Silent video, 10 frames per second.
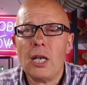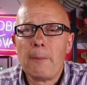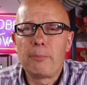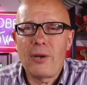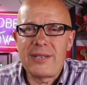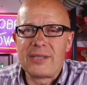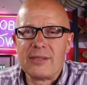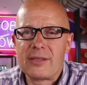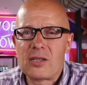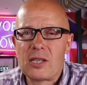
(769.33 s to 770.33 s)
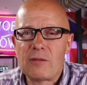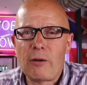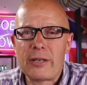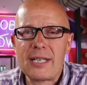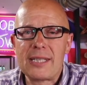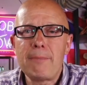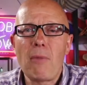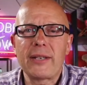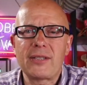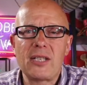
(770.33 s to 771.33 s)
presence? It's very easy.
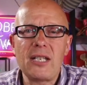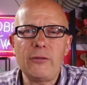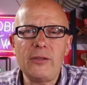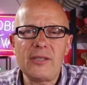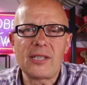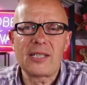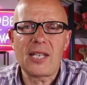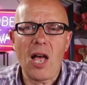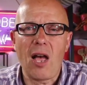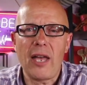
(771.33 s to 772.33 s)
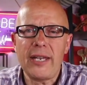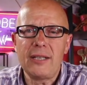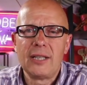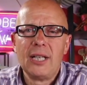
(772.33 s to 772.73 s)
Mike Stevens says hi.